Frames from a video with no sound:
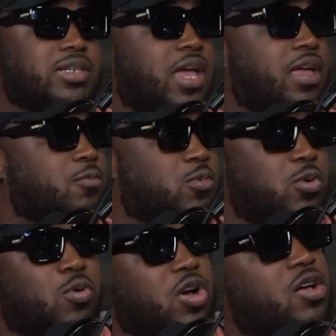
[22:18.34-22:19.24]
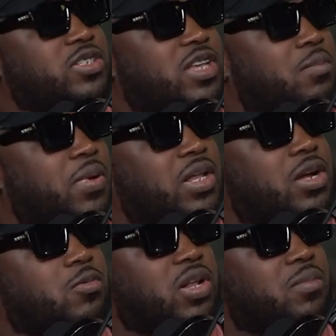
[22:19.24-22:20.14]
And regardless of him being a
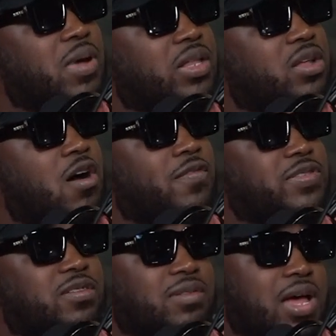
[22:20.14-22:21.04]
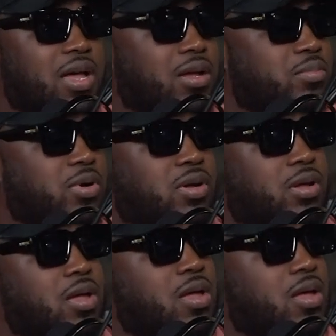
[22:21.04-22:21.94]
good running back, the offensive line, bro.
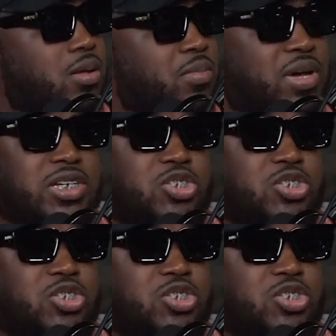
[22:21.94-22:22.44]
Because